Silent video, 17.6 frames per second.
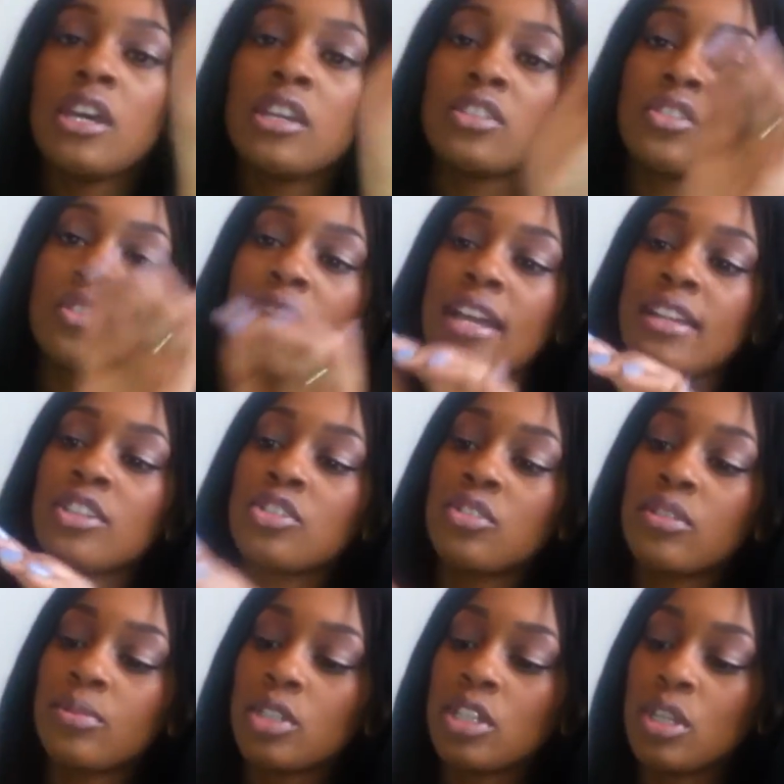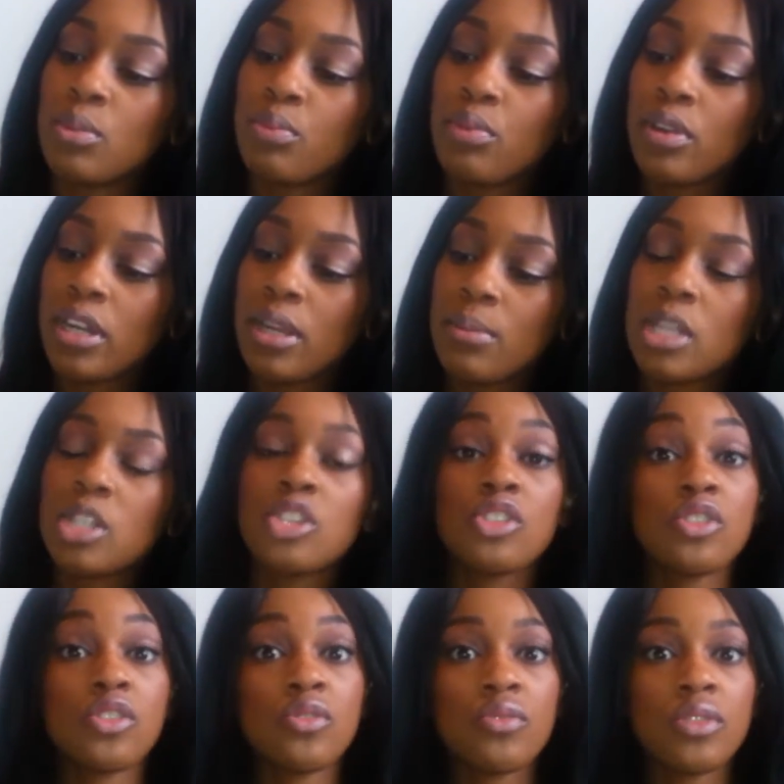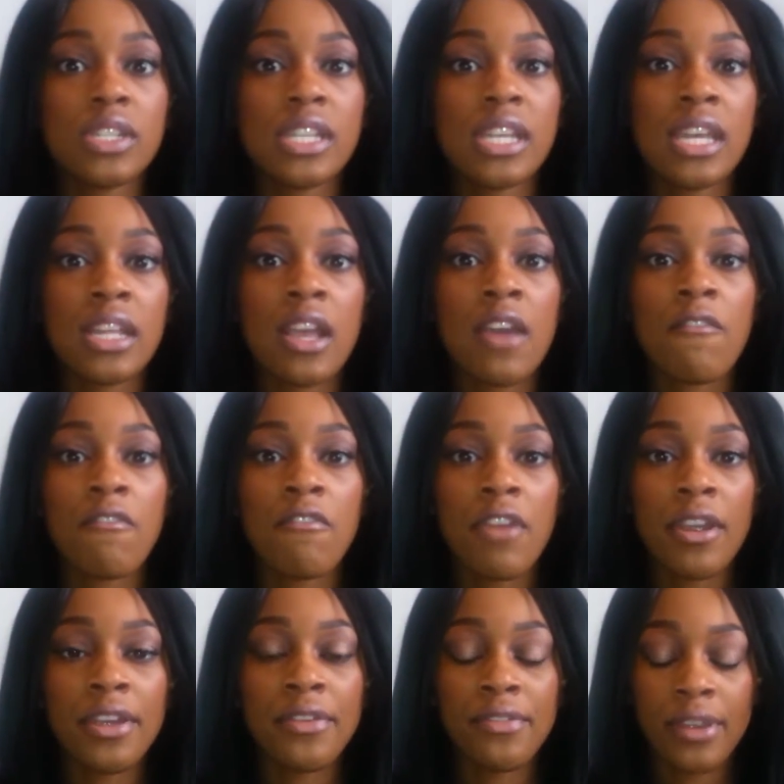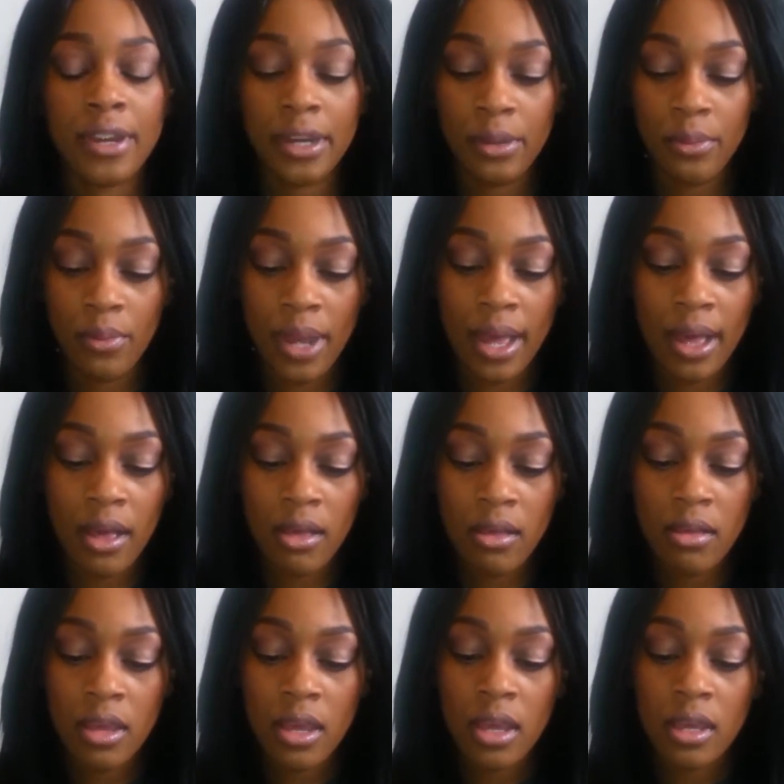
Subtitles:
So that description pretty much suits it very, very well.